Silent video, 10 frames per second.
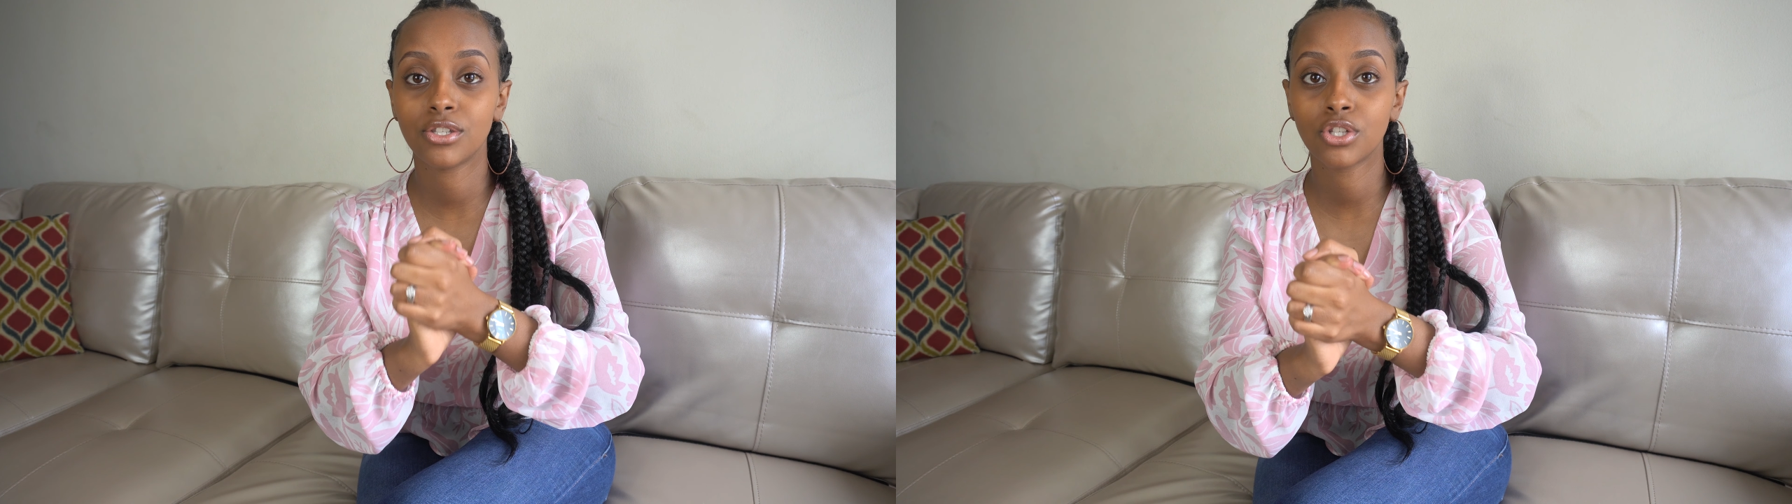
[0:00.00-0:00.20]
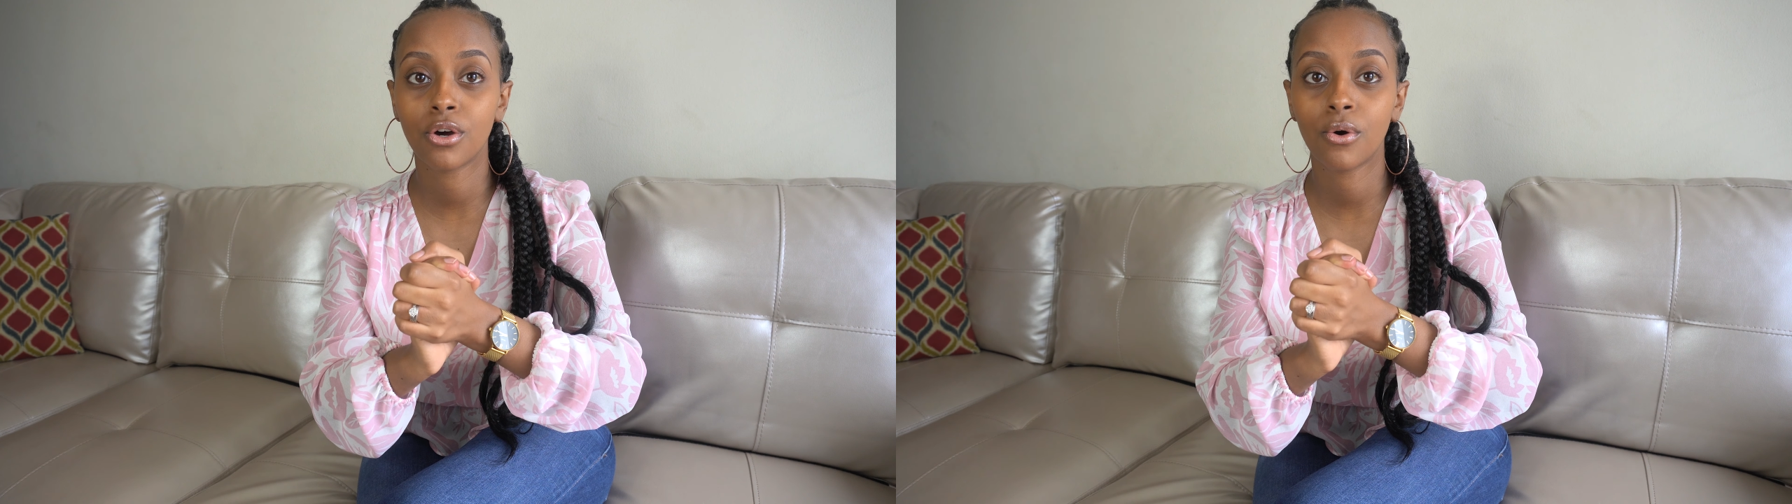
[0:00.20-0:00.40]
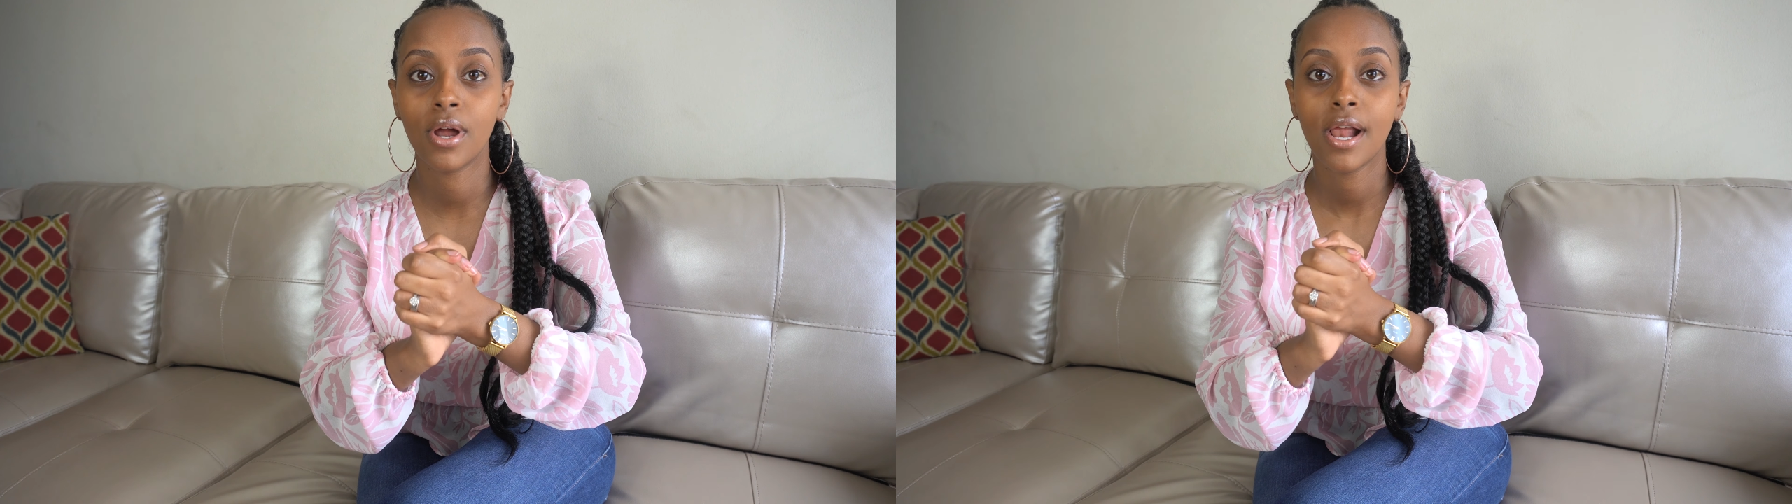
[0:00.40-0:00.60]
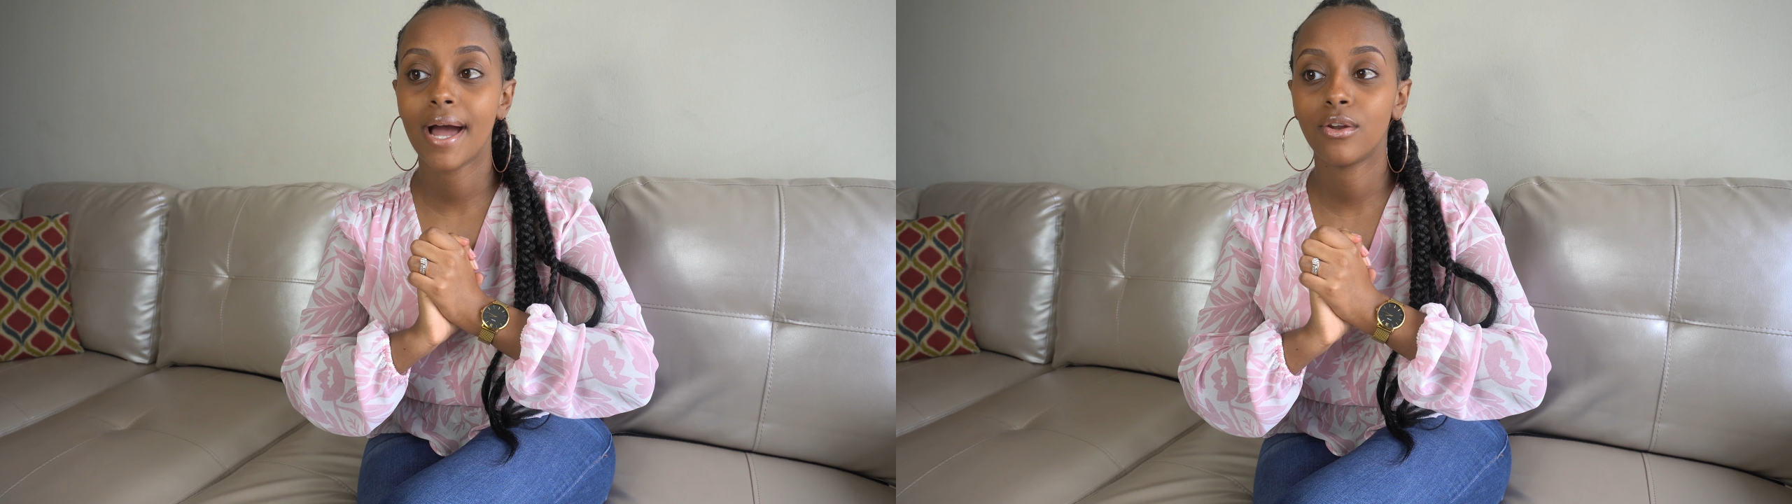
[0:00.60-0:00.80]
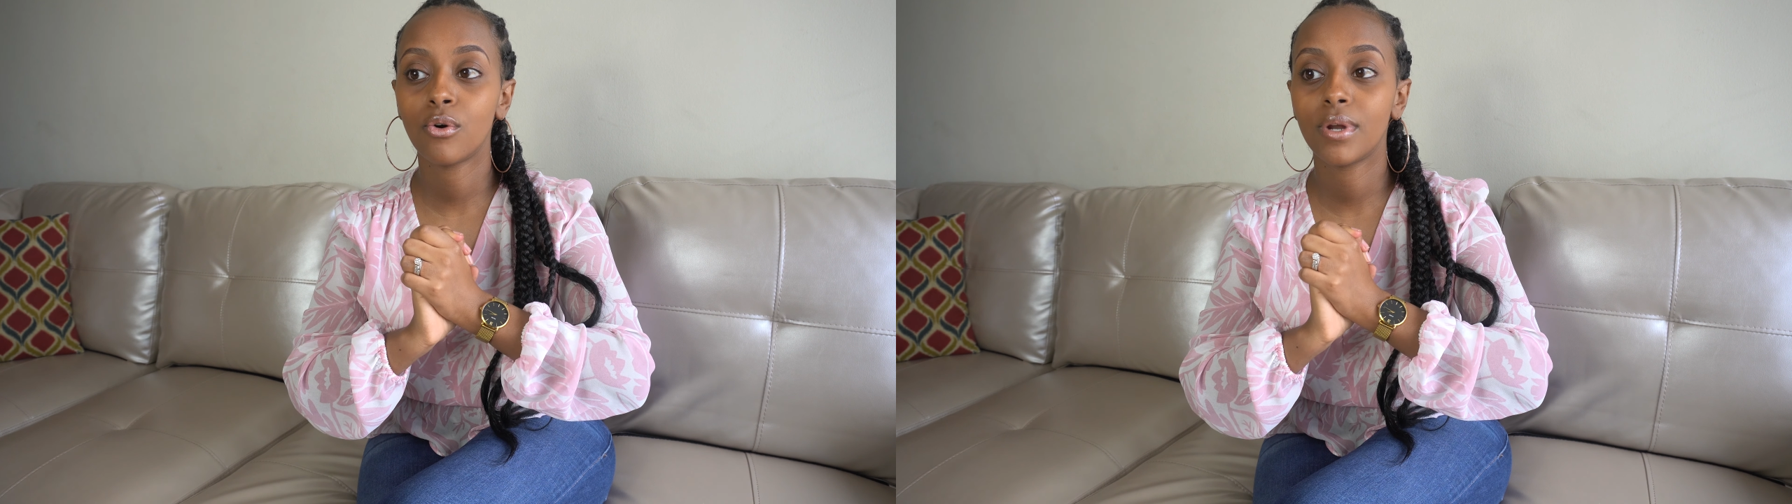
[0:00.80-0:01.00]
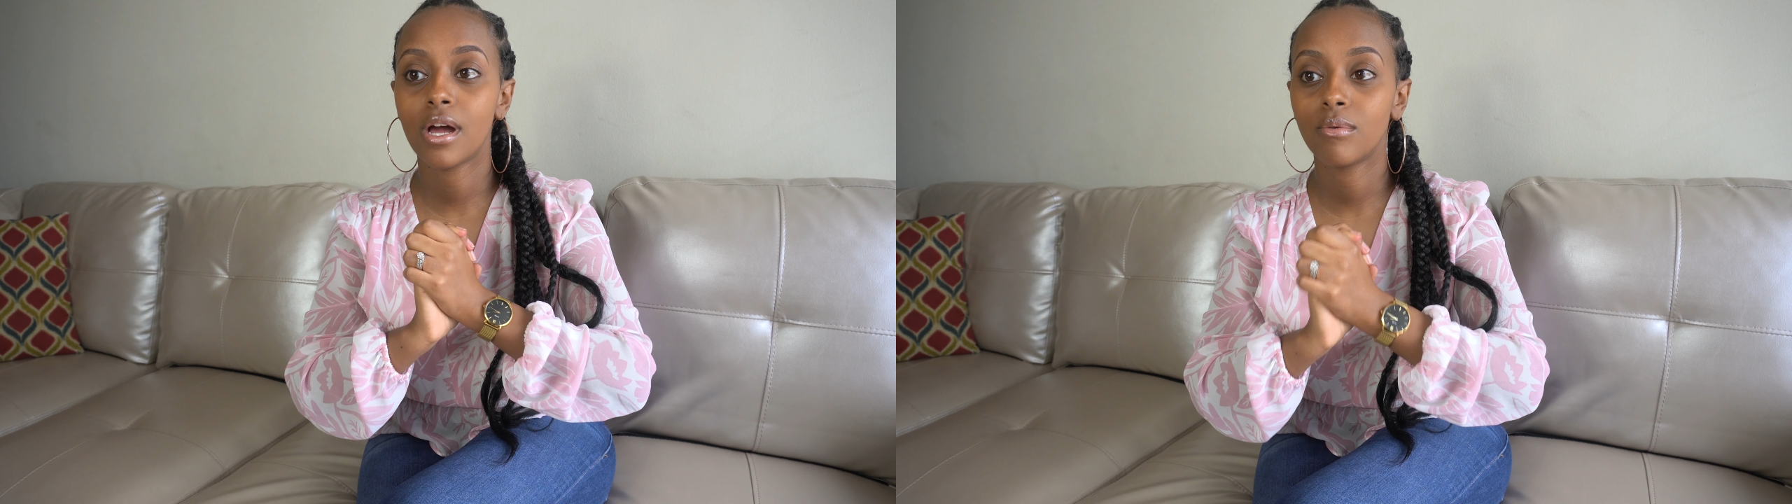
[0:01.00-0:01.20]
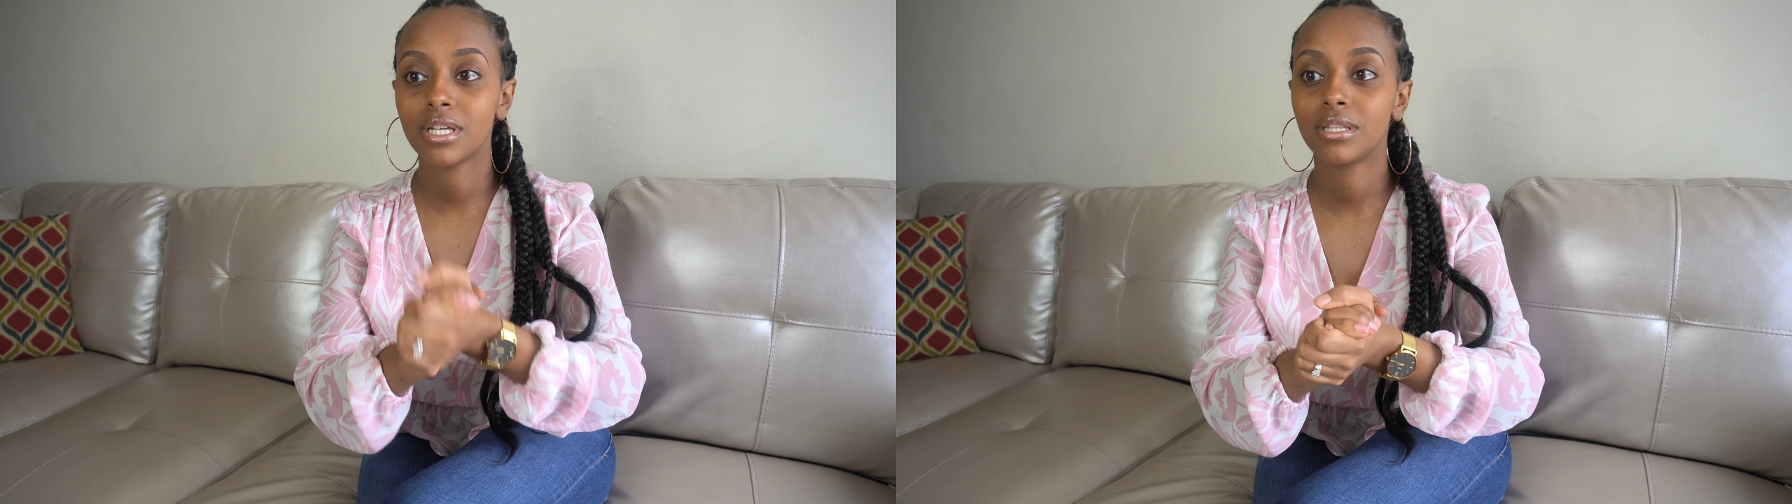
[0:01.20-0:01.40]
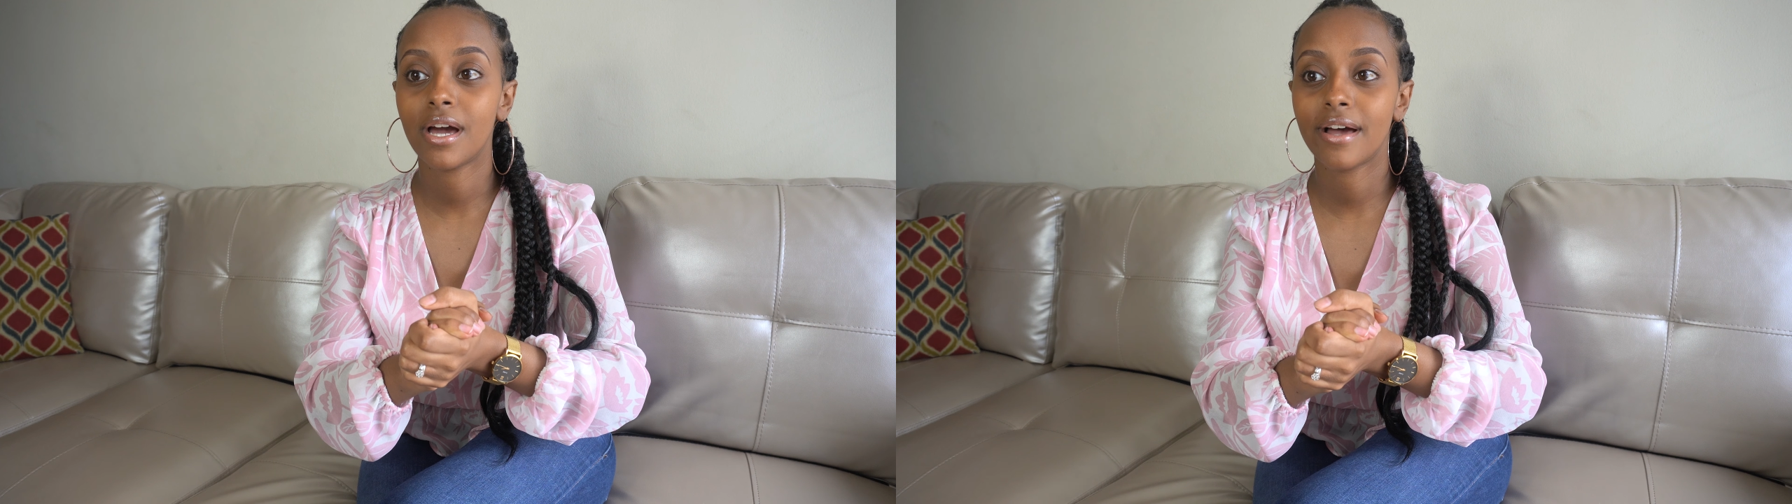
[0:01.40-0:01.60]
So I know when I was
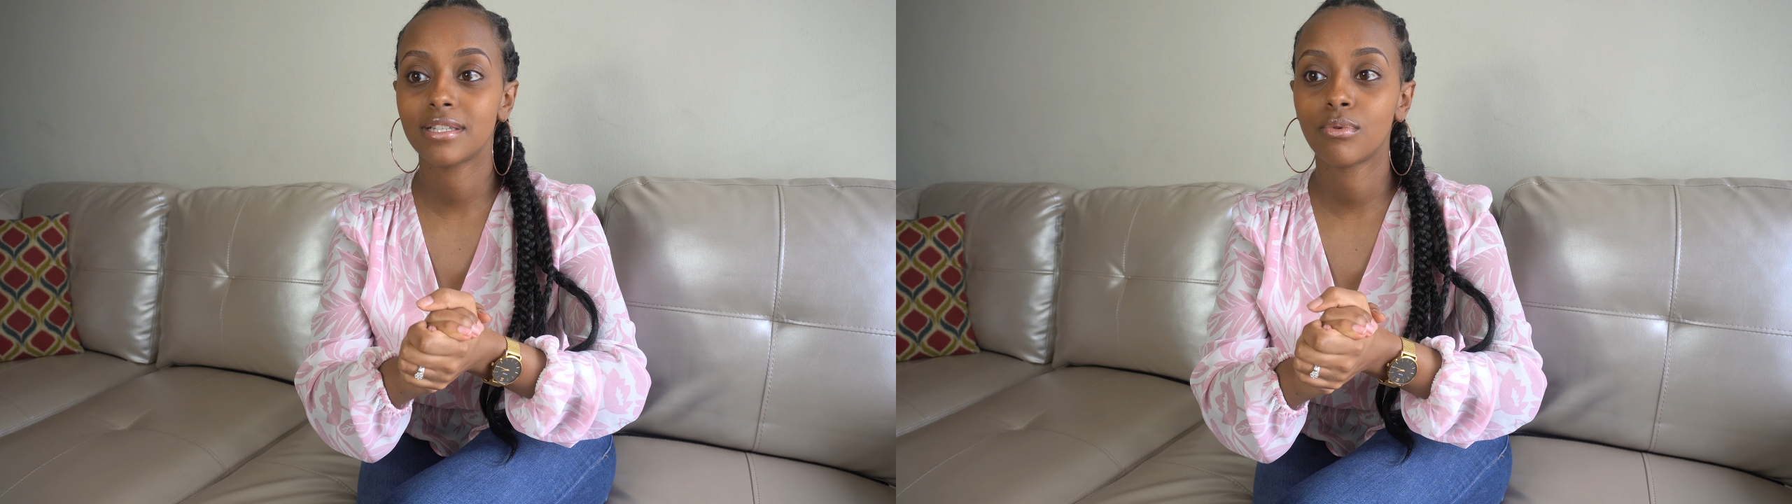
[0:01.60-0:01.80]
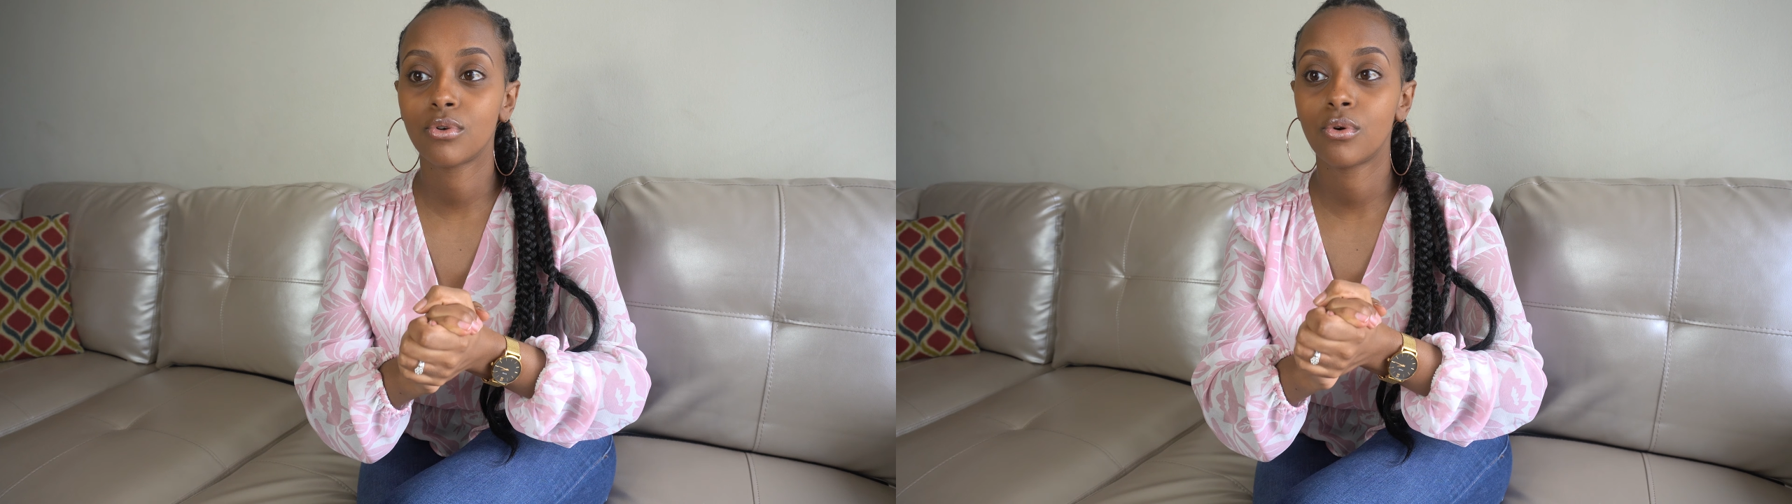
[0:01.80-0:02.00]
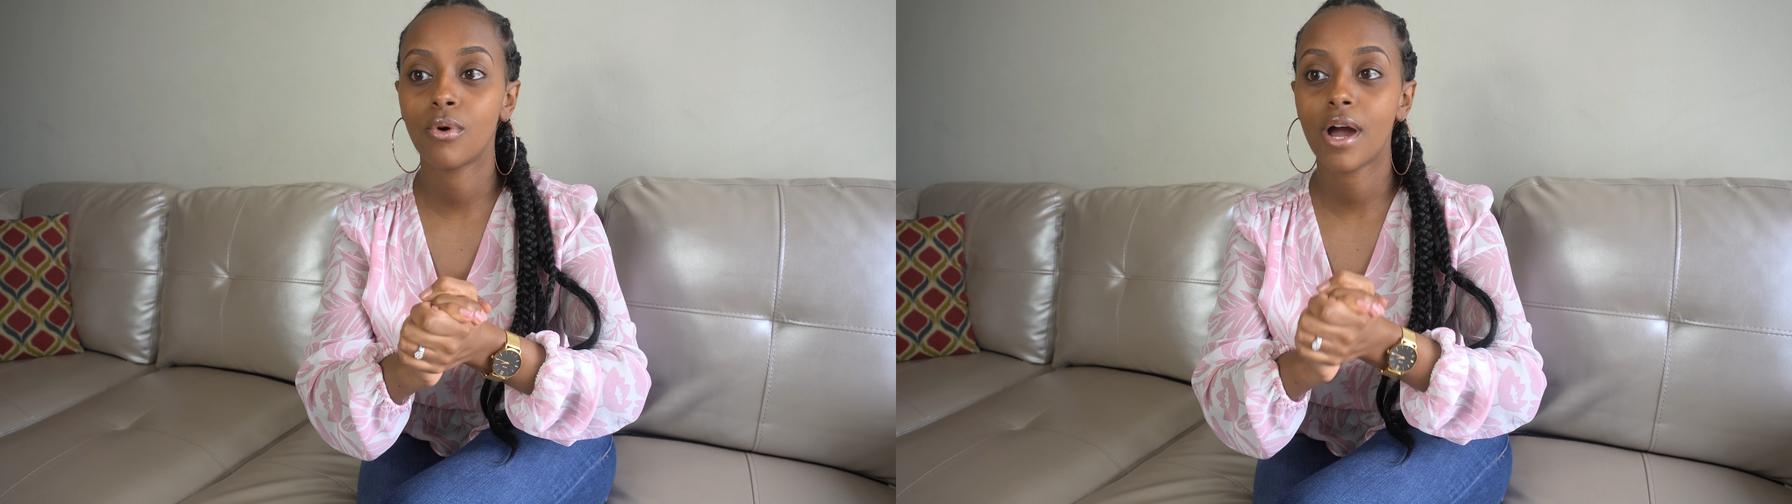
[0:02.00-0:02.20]
at the hospital,